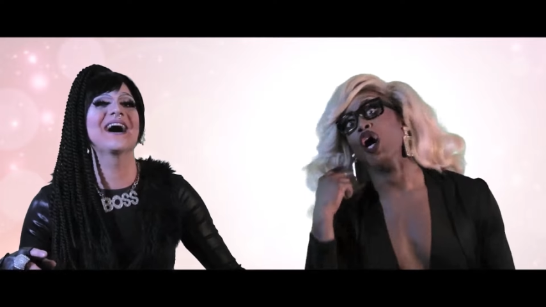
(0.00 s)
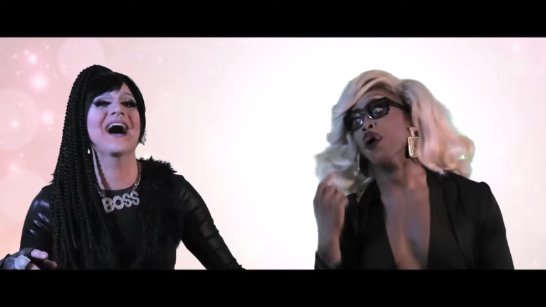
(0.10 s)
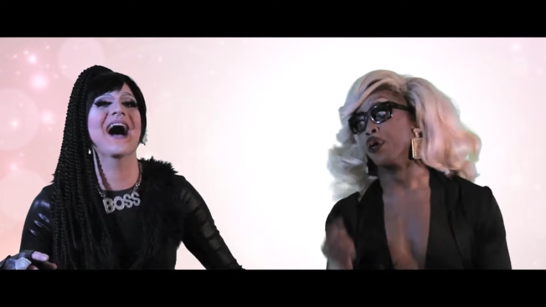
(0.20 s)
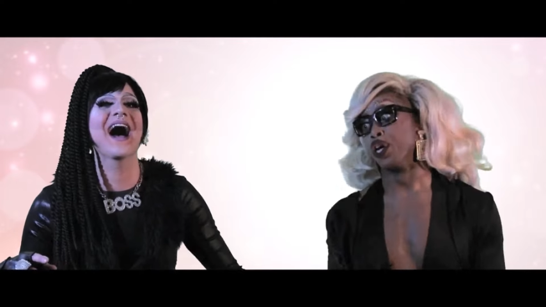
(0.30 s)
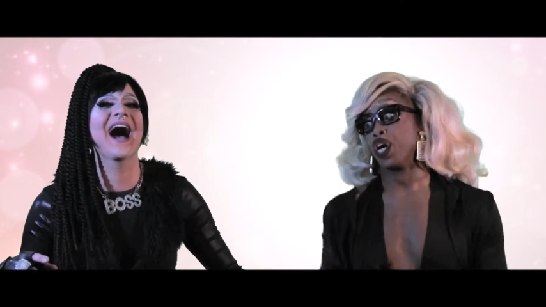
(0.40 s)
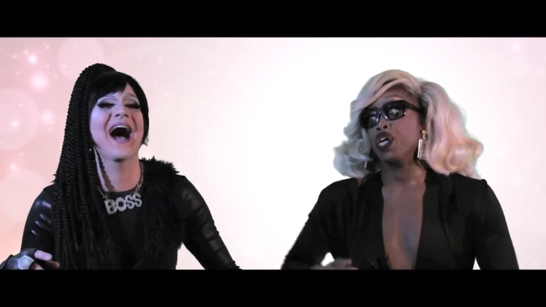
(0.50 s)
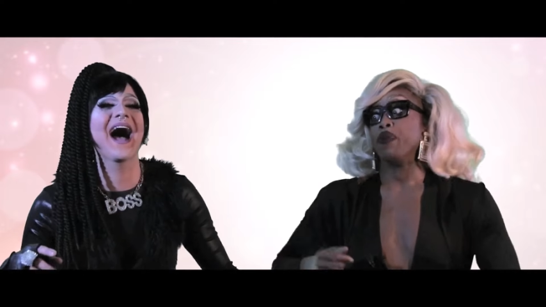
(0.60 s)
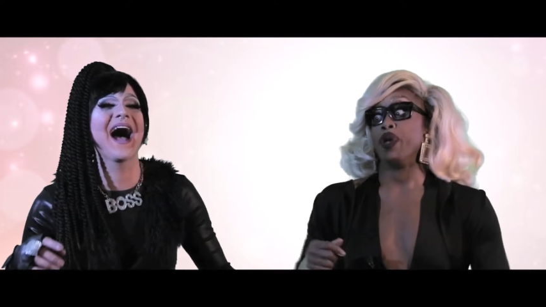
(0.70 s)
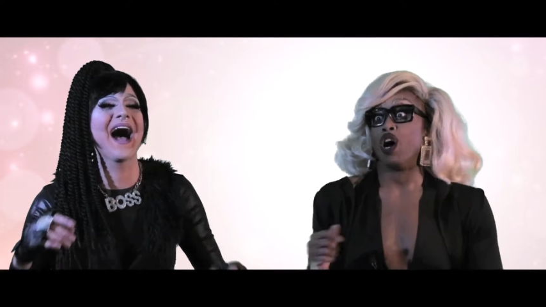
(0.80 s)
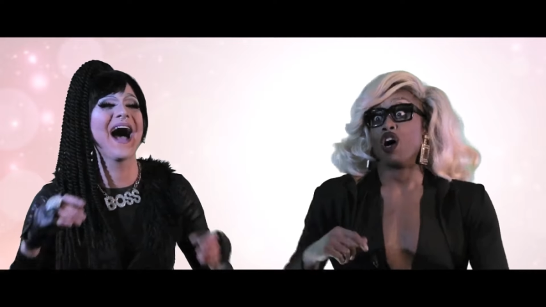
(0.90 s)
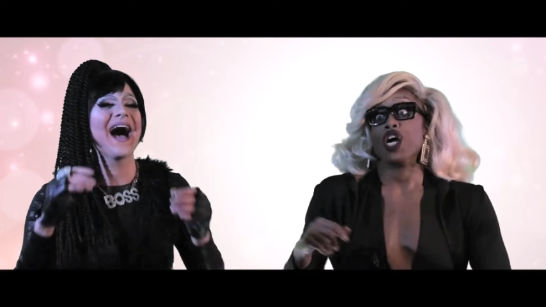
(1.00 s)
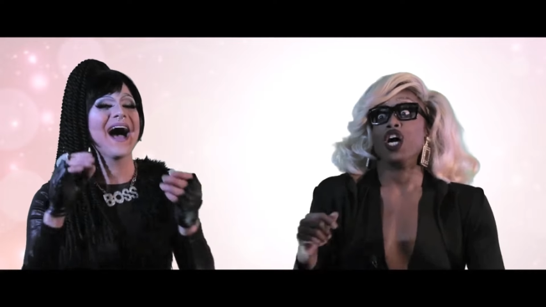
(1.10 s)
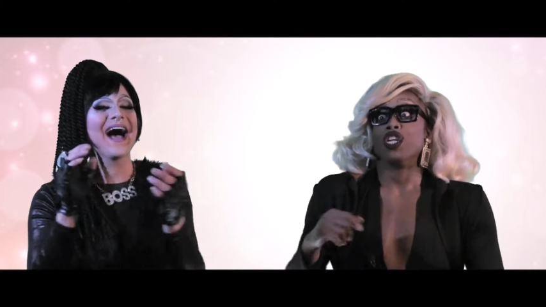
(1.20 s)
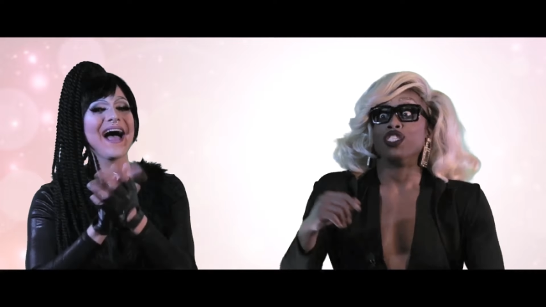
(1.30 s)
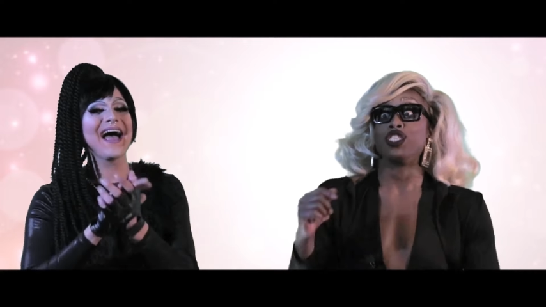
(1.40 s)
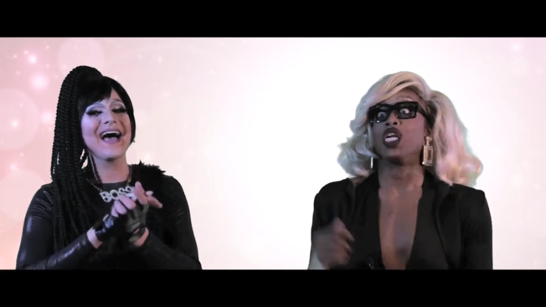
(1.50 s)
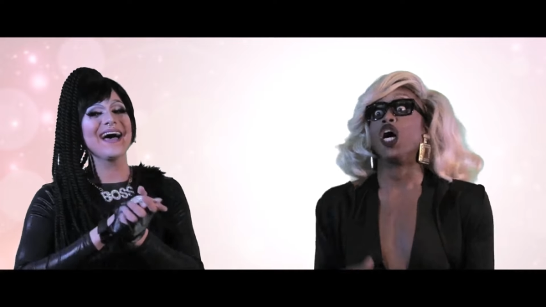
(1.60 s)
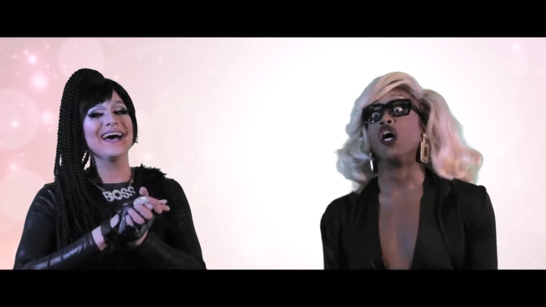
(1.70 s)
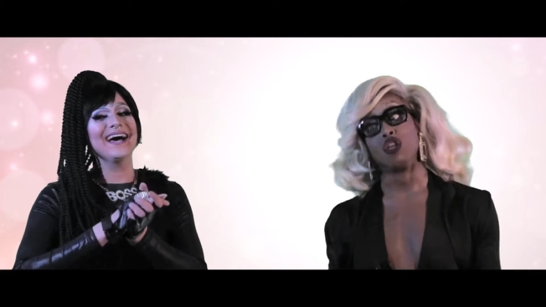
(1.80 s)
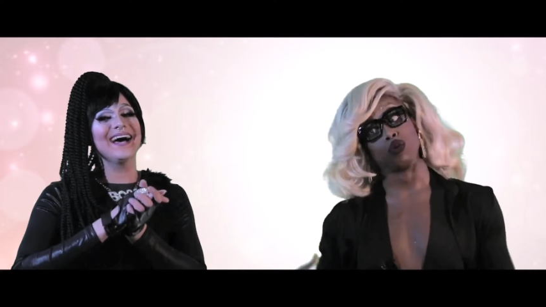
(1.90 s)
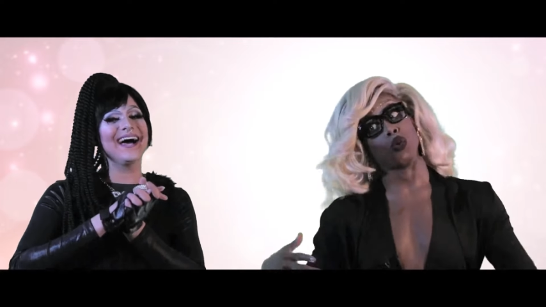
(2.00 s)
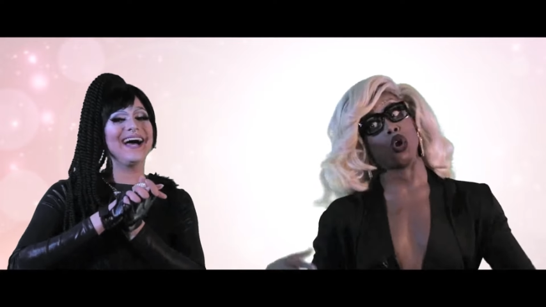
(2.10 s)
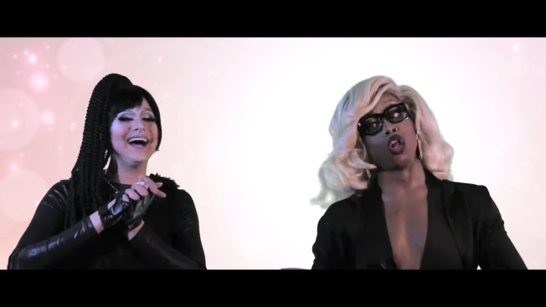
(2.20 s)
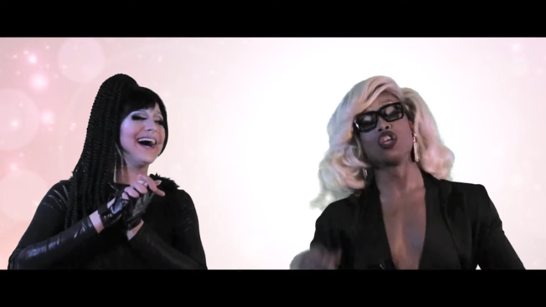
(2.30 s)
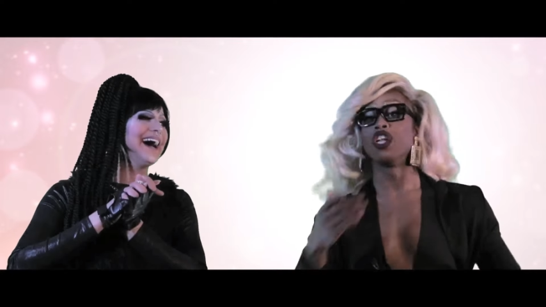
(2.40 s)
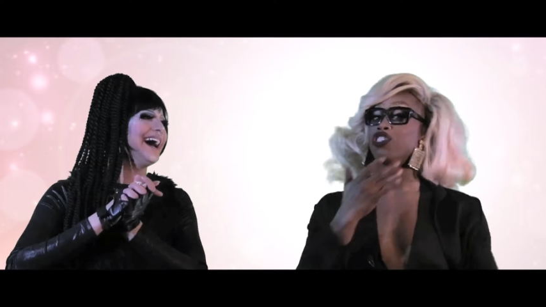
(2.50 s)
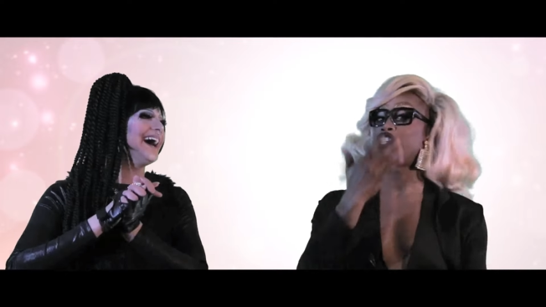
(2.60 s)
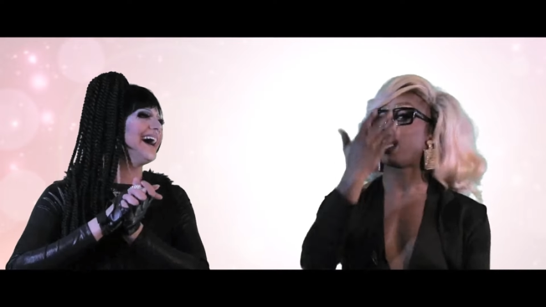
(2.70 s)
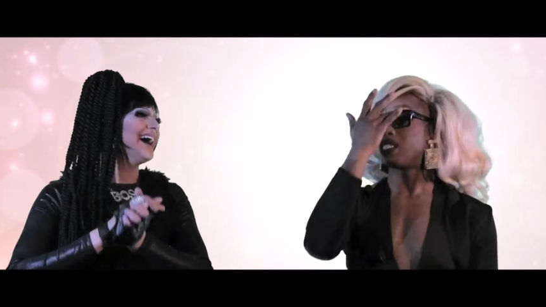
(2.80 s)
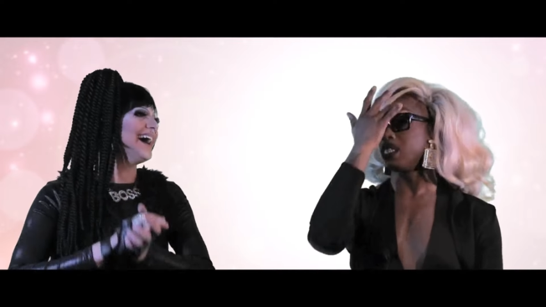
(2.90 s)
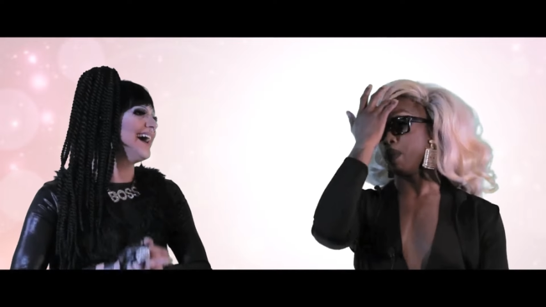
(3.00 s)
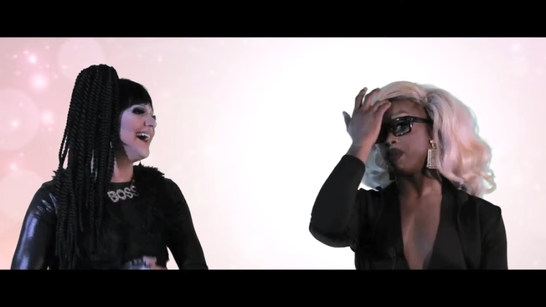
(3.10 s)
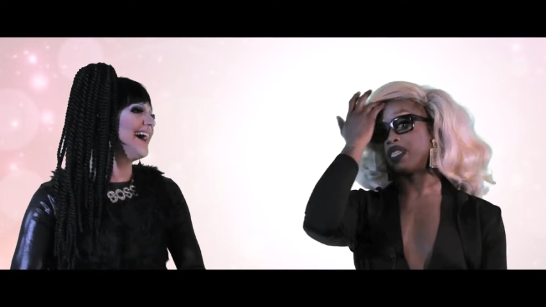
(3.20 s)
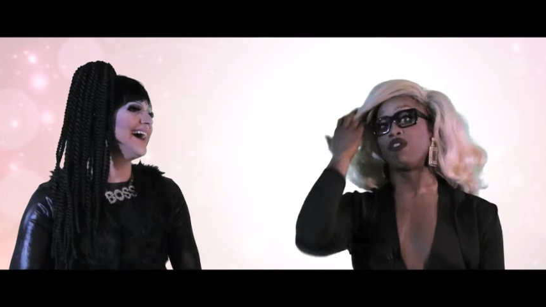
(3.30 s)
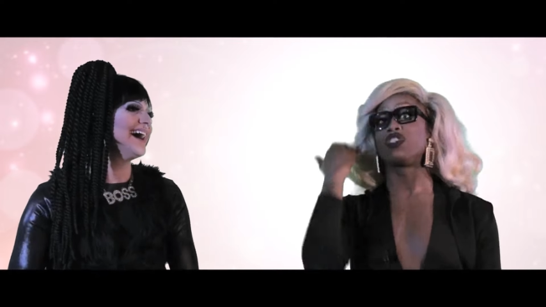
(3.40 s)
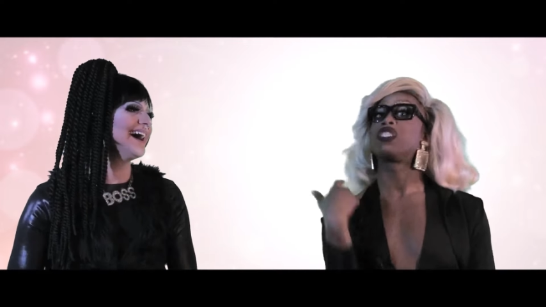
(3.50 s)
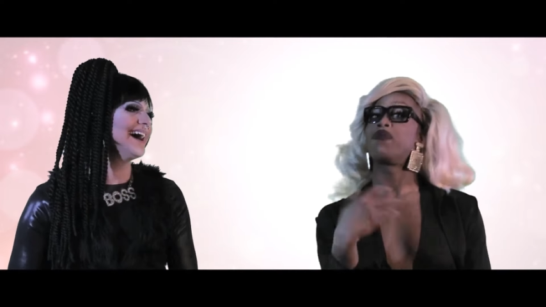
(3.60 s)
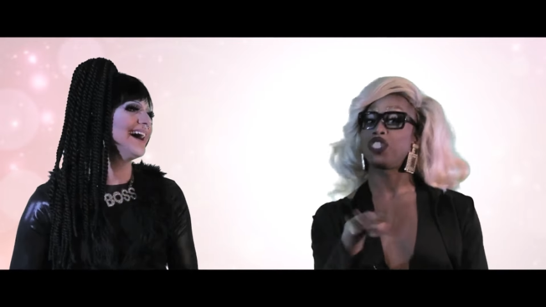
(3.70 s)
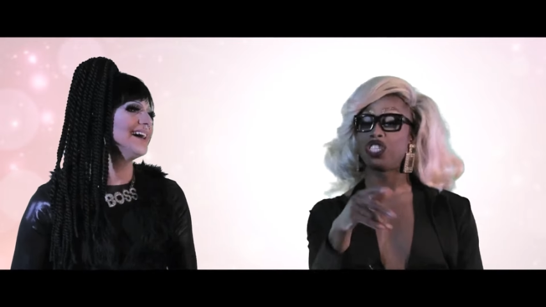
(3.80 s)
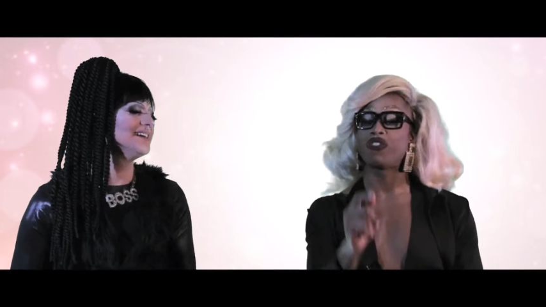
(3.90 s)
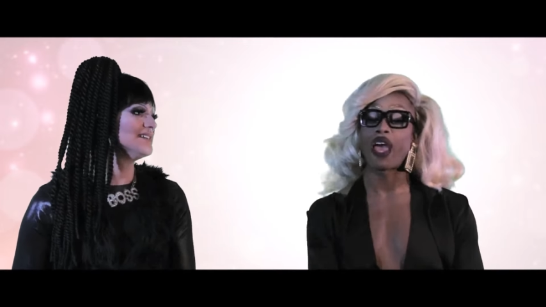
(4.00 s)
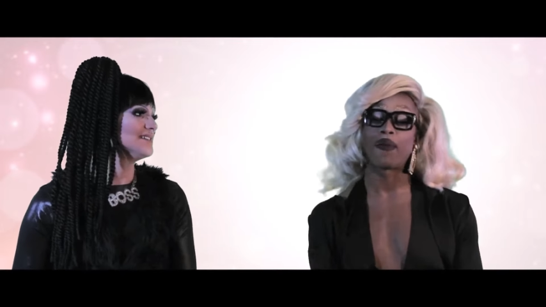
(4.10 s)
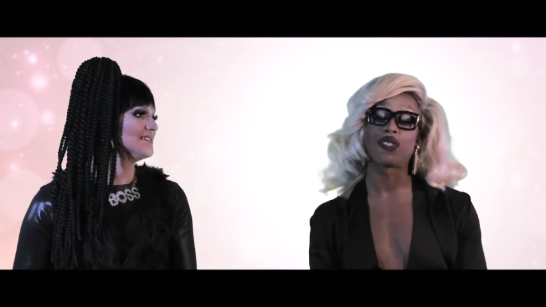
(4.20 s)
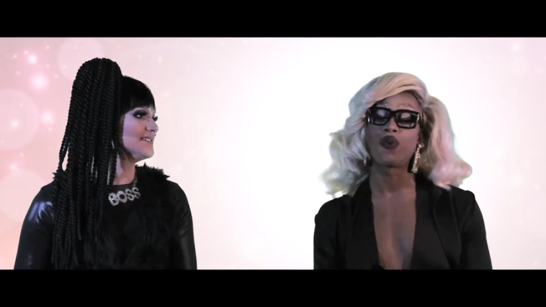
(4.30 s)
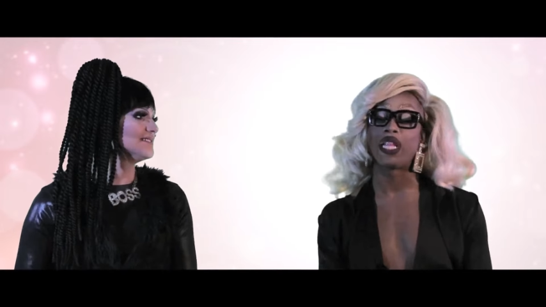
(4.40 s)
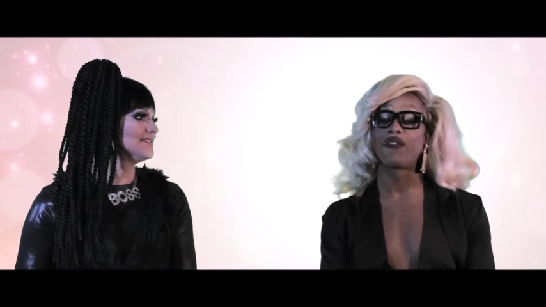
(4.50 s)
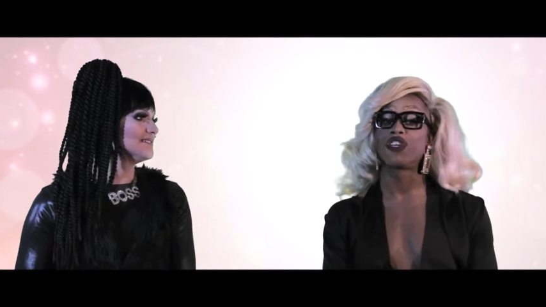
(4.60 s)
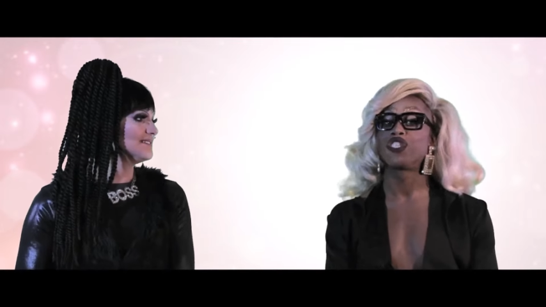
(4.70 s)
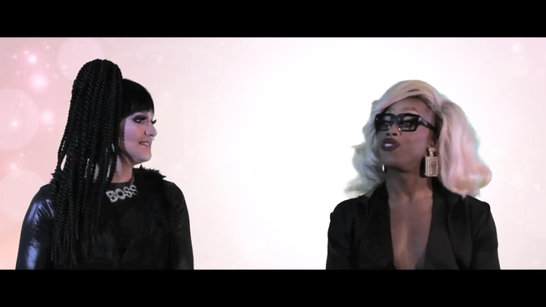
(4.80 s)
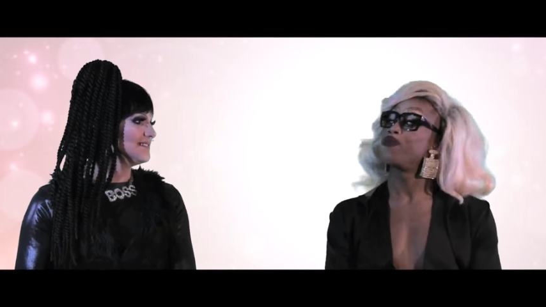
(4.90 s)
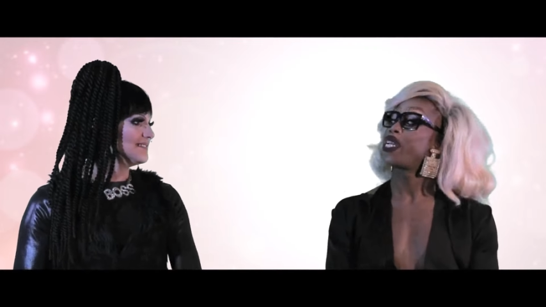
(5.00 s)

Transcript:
Speaker 1: oh, you're going to be Ariana Styles. Well, you know, she has the deepest of voices, but she's fabulous. We love her too.